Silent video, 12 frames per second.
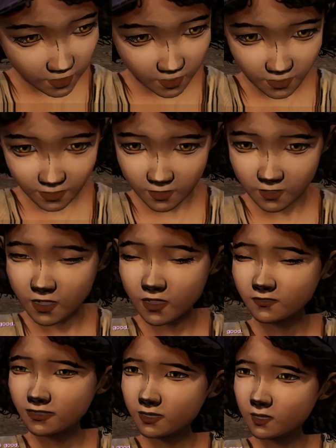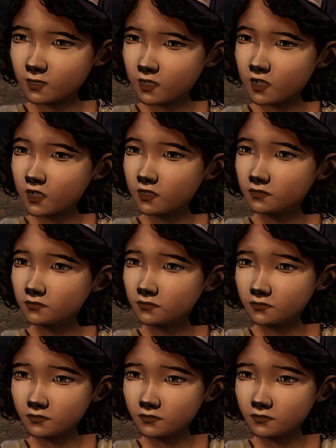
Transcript: I don't think Doc feels good.